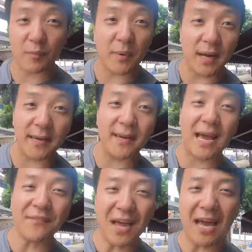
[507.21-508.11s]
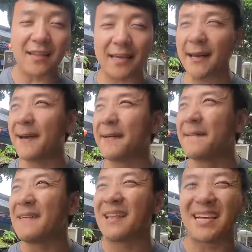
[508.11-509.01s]
but I haven't had like
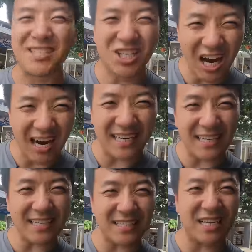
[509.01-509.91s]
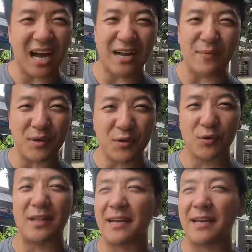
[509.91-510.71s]
a Chinese type noodle,